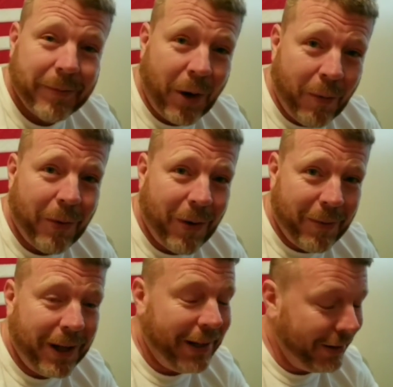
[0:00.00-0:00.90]
Well, boy,
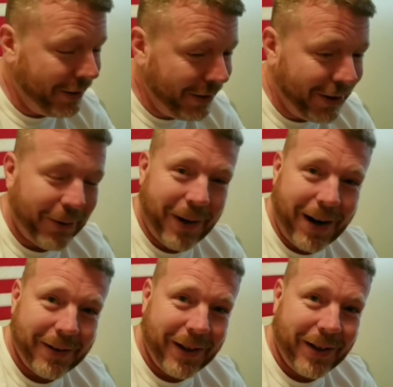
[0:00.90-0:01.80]
they eating good
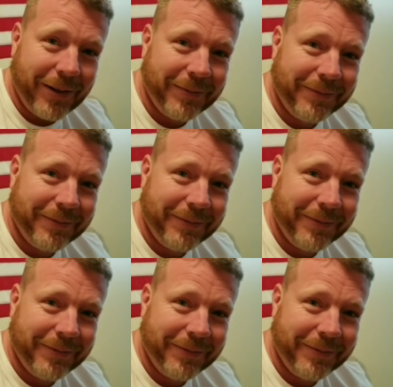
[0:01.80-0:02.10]
around here.